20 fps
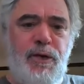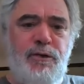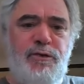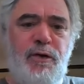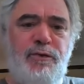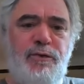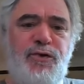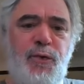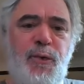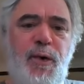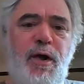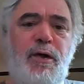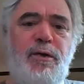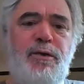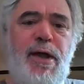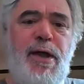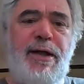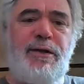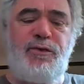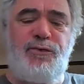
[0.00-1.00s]
So
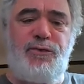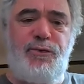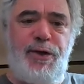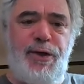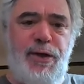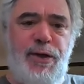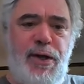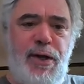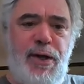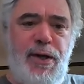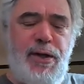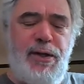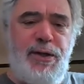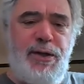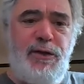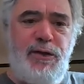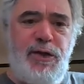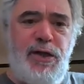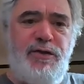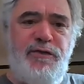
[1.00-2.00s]
Sarrell Dentistry,
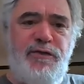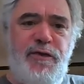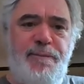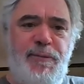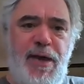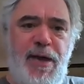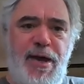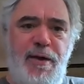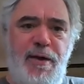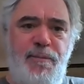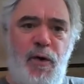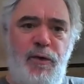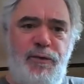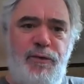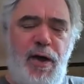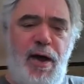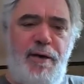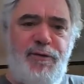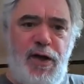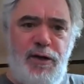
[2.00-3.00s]
this, this I'm taking,
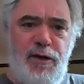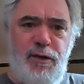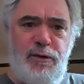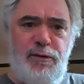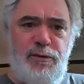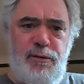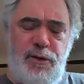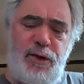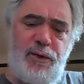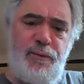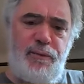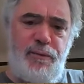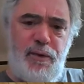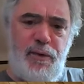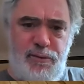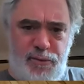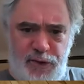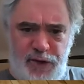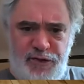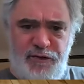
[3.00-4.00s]
I've done, you know,
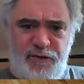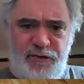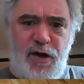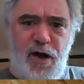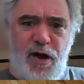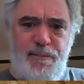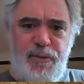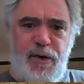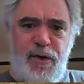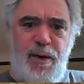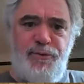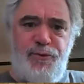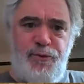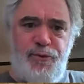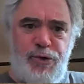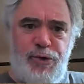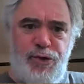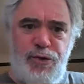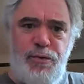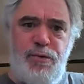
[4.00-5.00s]
this is comes
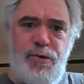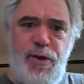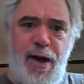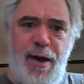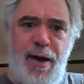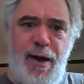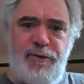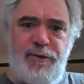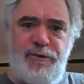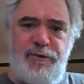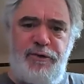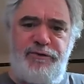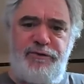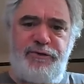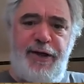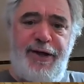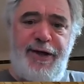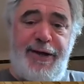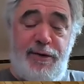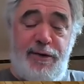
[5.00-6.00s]
from June Thomas and
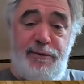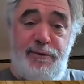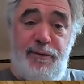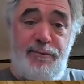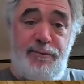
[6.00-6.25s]
Slate.